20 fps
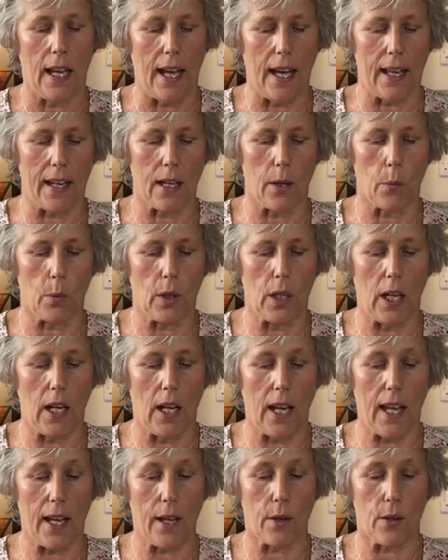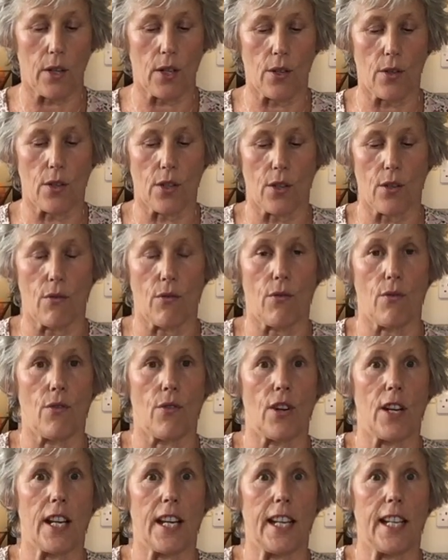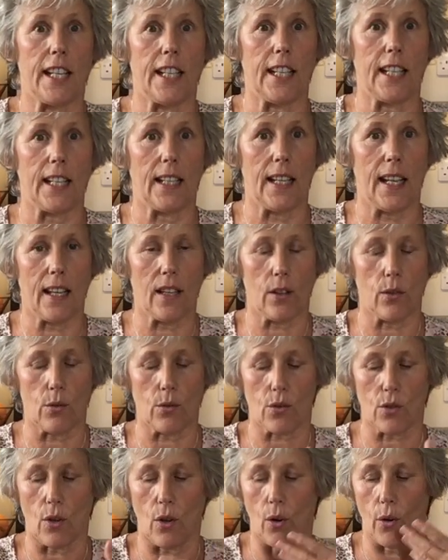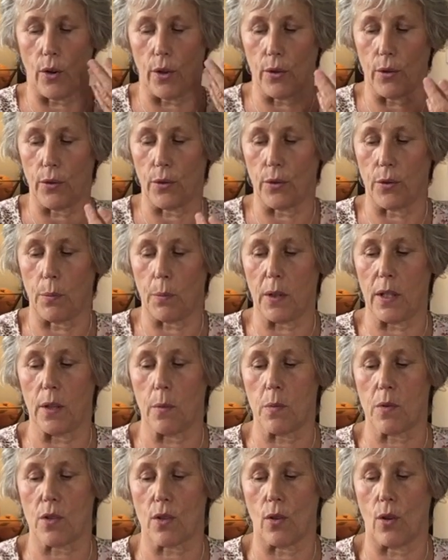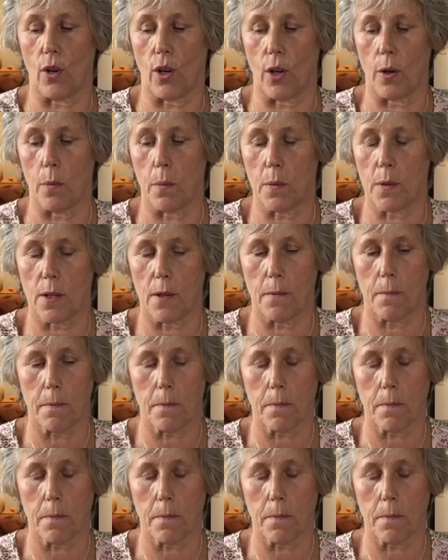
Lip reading: and it will allow you to really let those oils be absorbed.